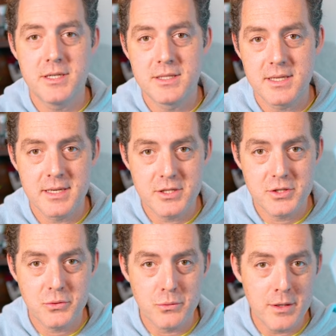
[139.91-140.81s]
is
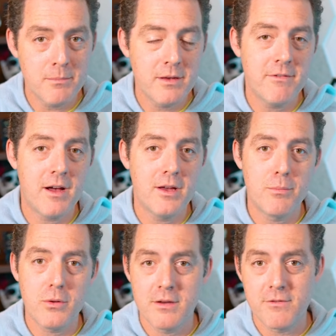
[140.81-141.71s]
extremely
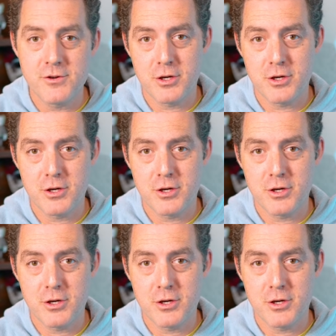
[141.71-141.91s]
valuable if you're